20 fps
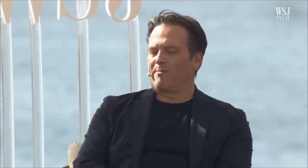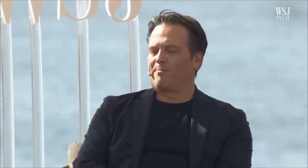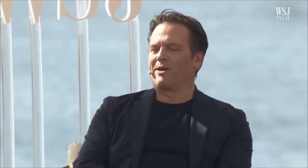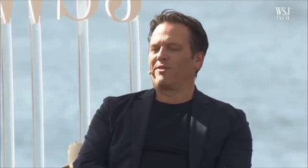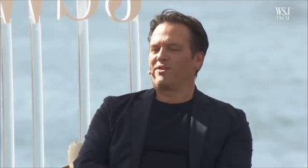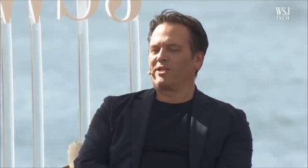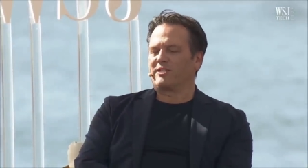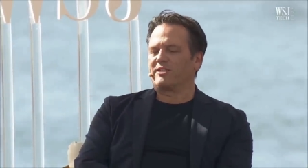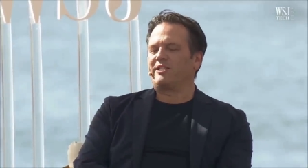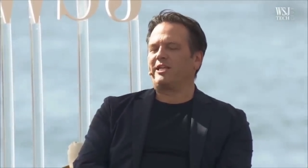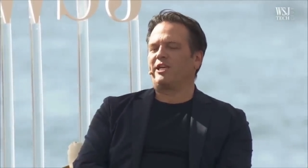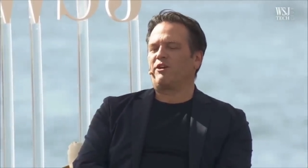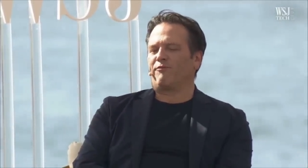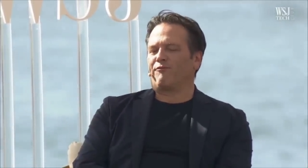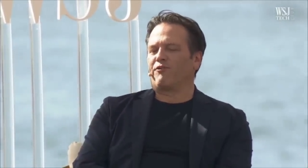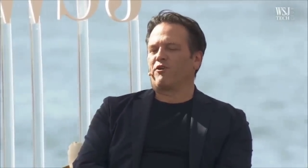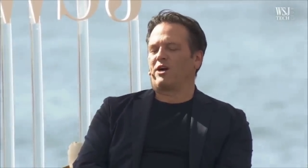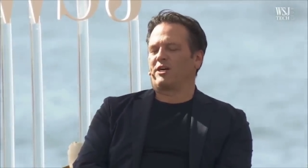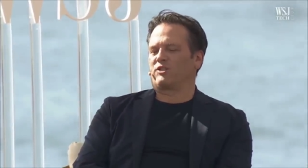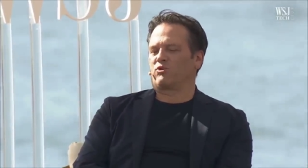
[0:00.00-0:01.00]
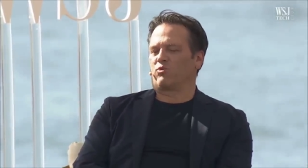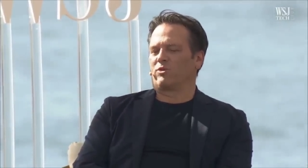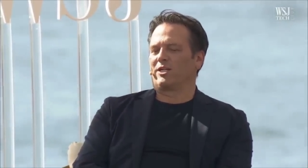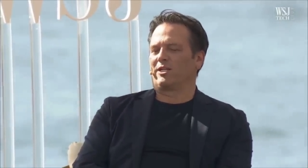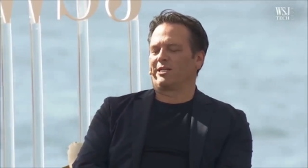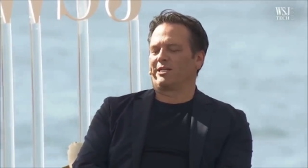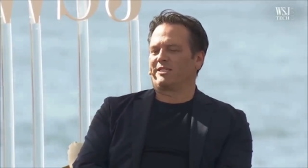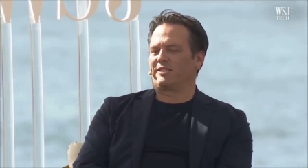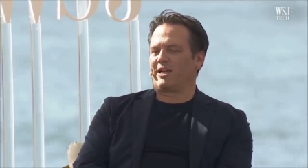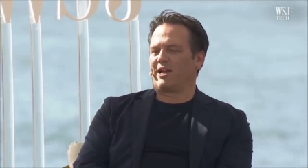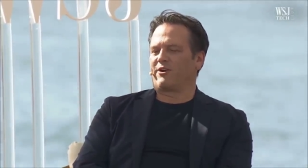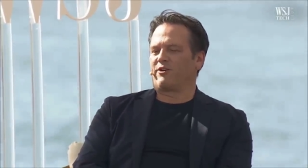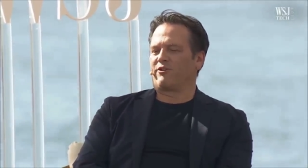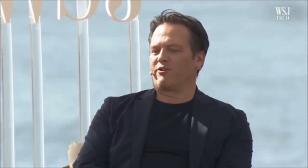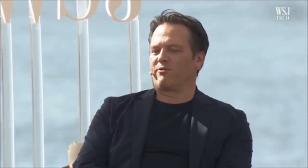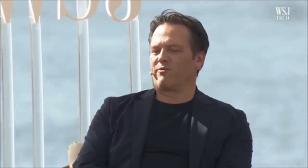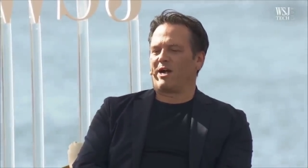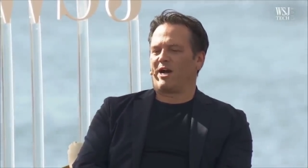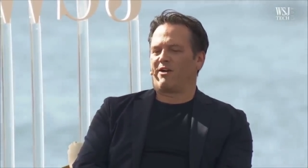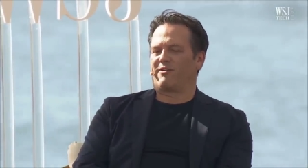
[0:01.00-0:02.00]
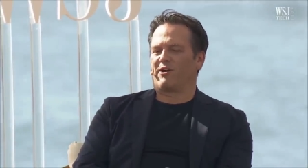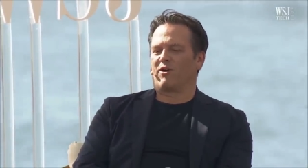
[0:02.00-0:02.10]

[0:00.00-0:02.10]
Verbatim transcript: But this deal for us really centered around